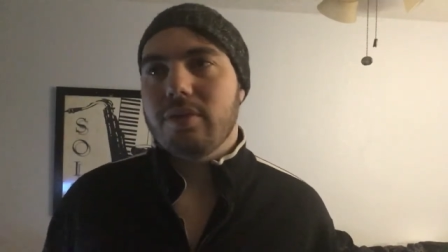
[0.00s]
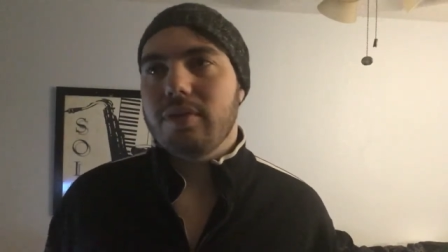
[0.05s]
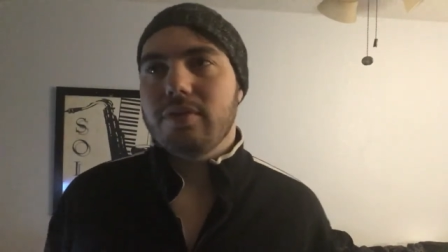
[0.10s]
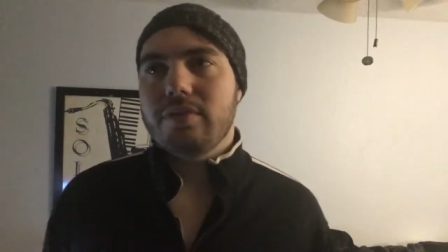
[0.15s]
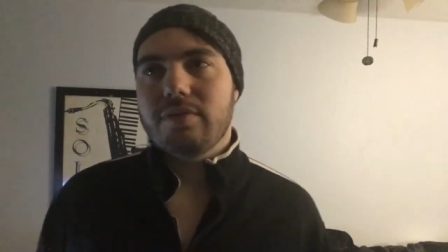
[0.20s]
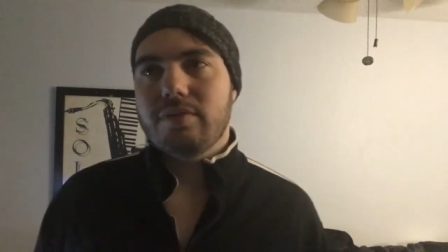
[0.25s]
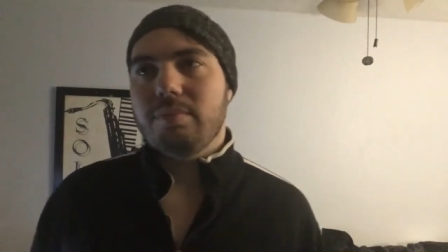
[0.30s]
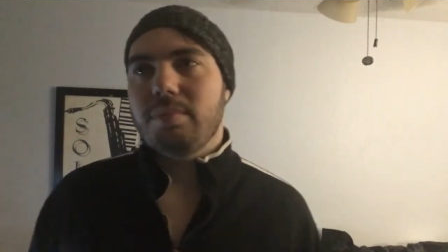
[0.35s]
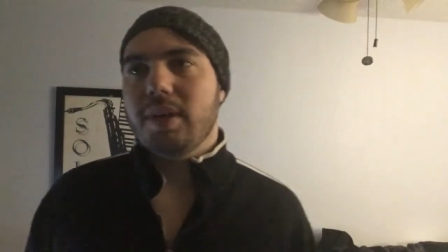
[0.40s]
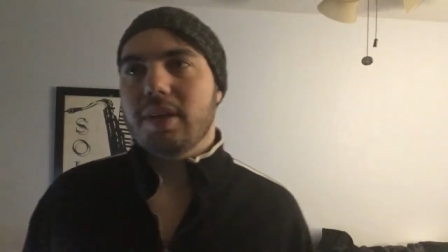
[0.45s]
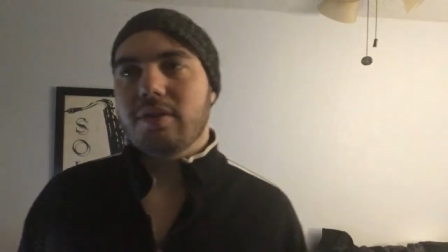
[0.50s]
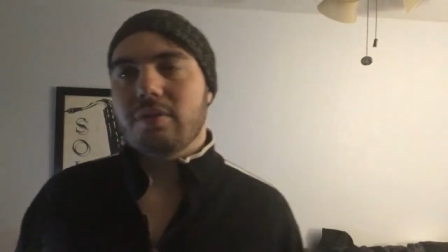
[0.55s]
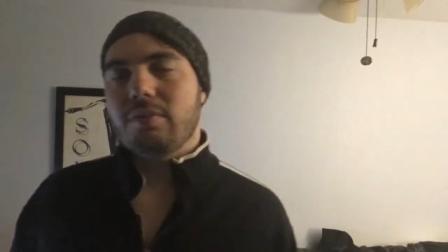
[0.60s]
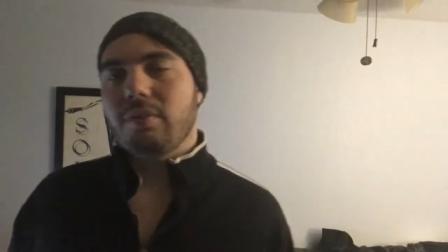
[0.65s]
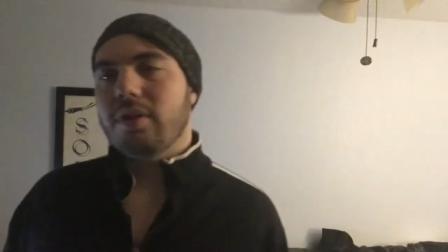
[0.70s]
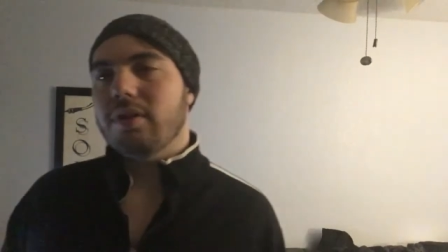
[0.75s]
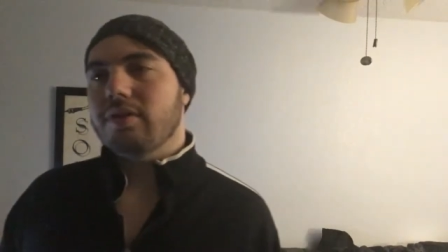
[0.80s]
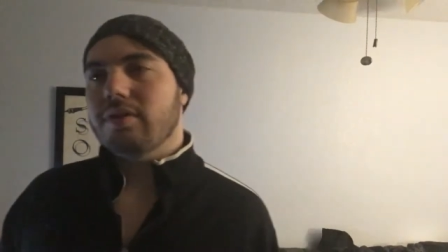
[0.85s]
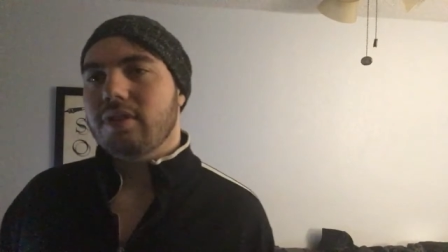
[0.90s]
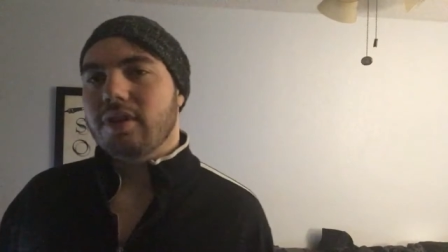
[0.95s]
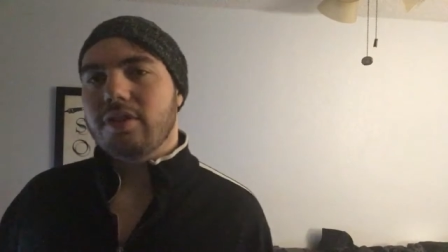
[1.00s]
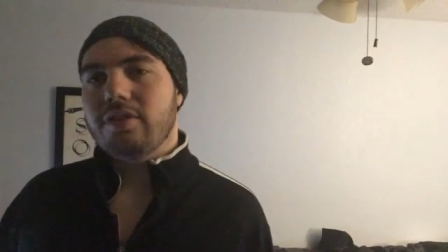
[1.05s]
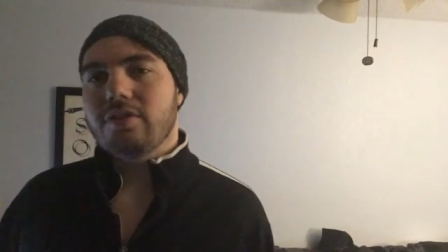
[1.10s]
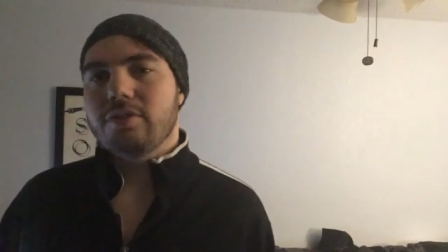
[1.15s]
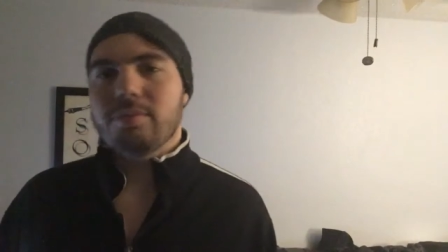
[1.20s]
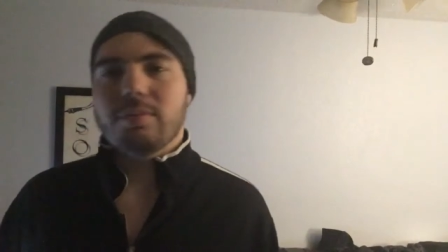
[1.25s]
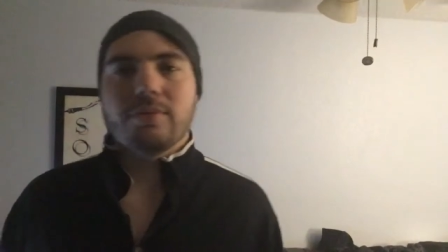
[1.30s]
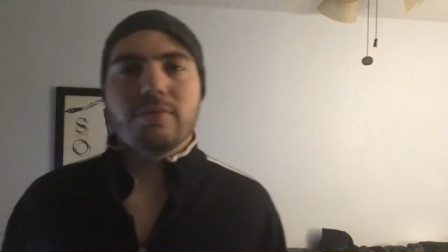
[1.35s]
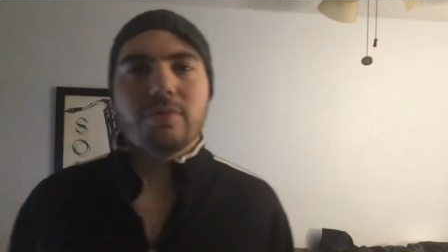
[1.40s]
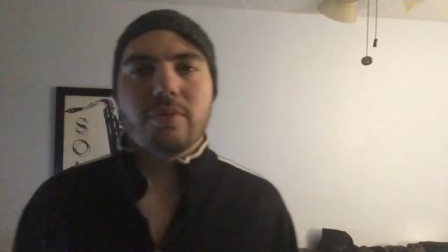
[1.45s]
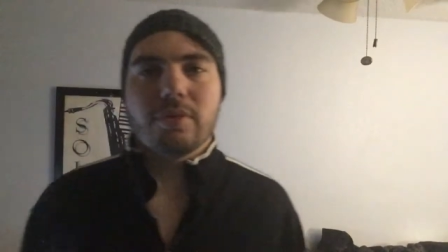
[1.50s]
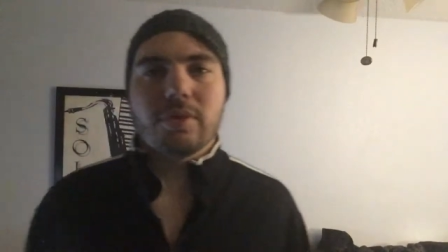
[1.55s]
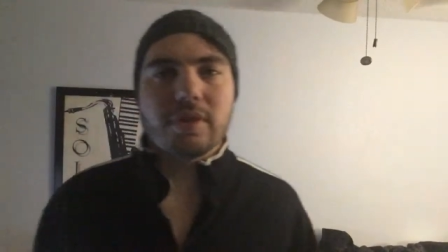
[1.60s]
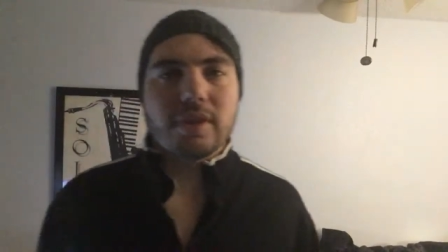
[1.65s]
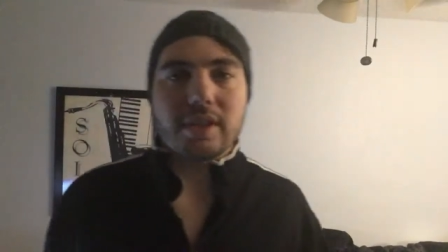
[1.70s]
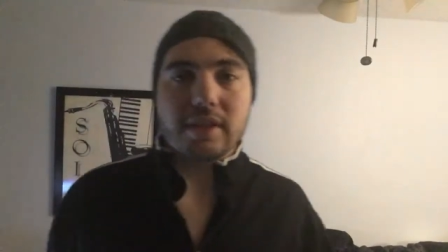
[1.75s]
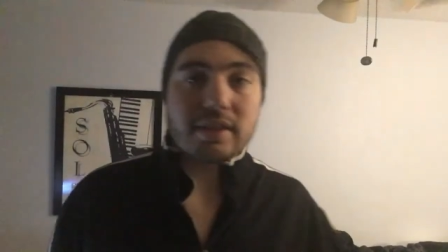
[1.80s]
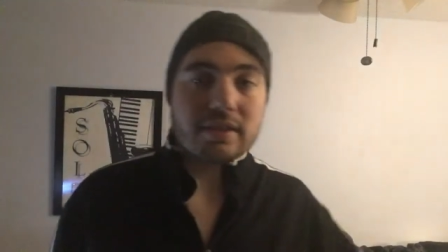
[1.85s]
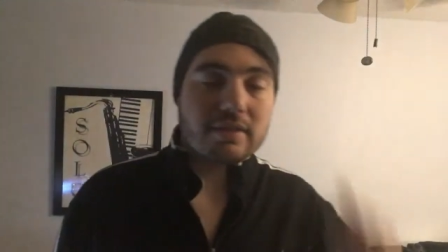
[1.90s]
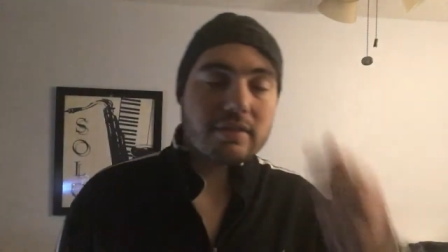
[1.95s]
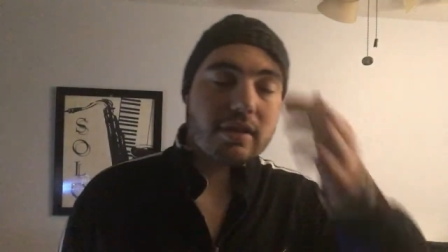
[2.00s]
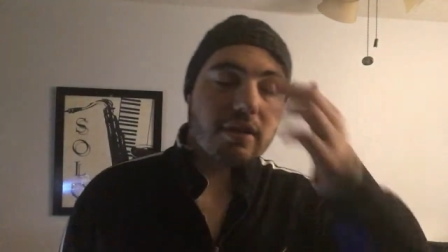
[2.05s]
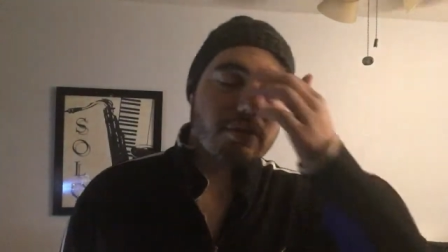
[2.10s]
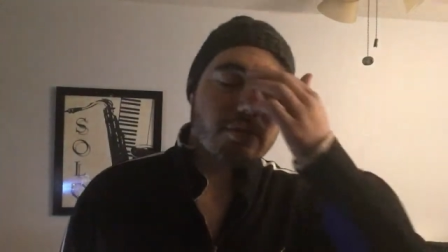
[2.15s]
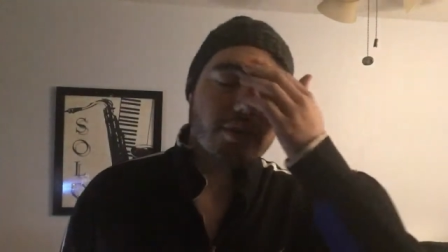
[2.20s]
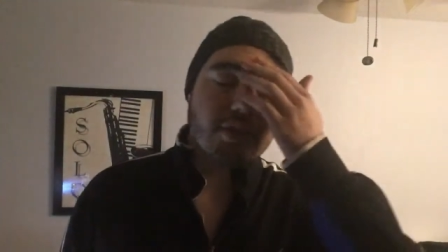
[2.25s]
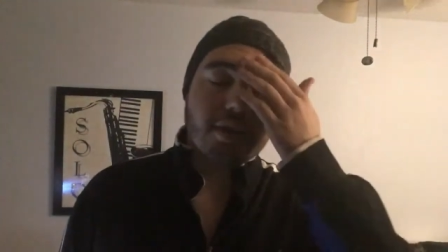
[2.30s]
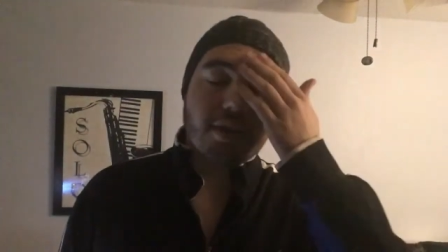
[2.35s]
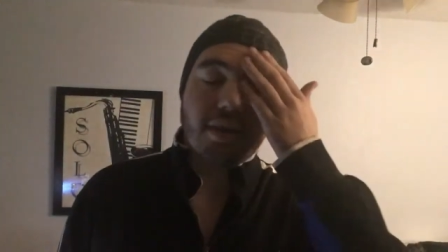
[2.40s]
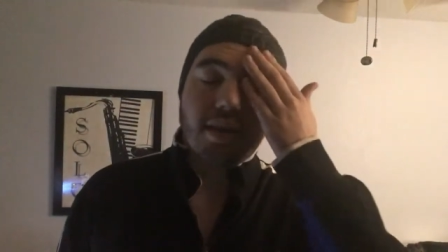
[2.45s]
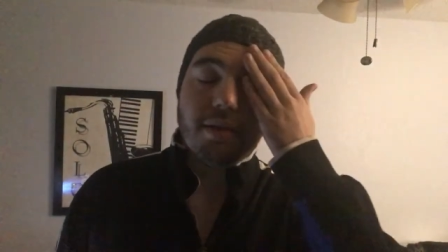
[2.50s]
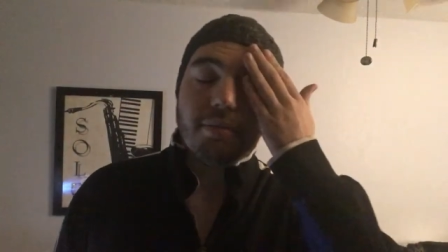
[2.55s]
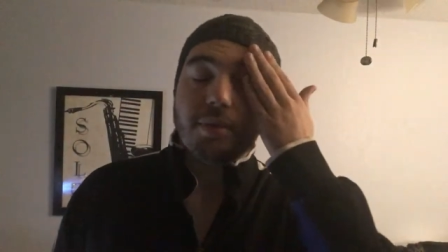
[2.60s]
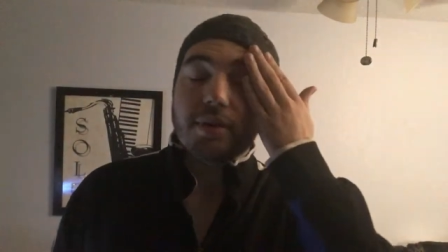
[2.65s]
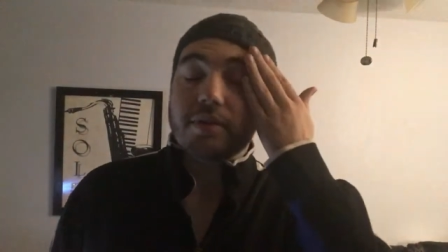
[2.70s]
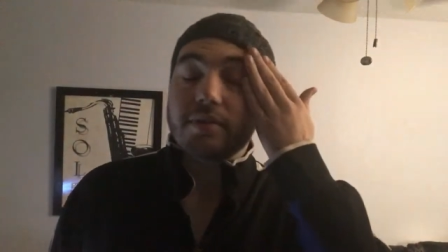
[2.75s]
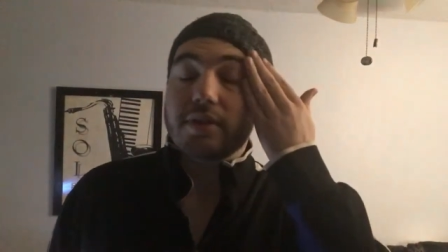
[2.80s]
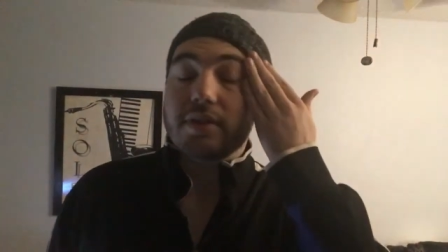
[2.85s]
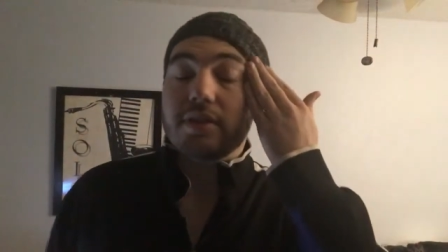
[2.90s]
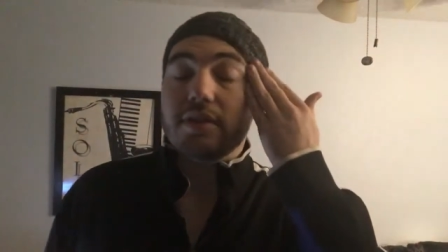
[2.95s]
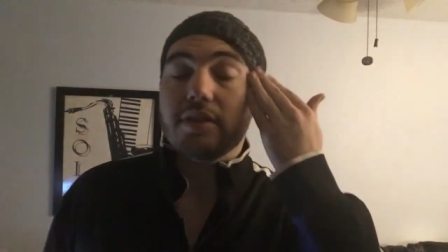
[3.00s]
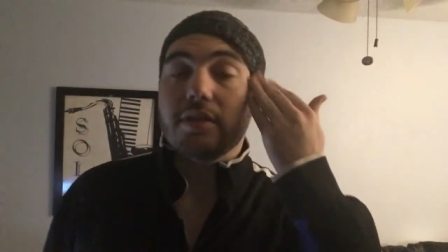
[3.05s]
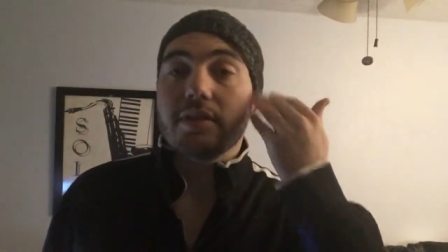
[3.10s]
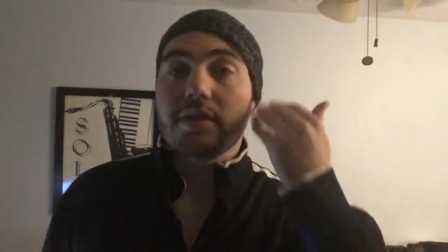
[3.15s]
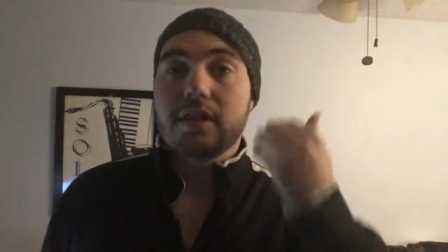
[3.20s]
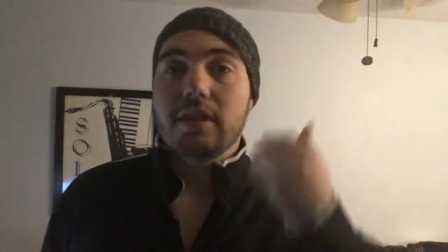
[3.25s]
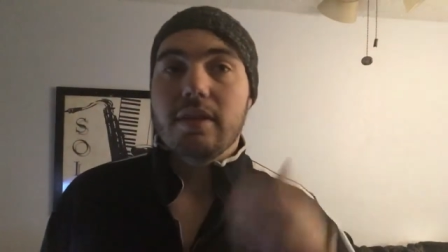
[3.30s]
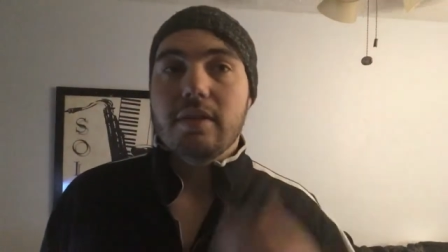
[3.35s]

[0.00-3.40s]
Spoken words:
We've picked wrong stages before. Like, it's not really that big of a deal.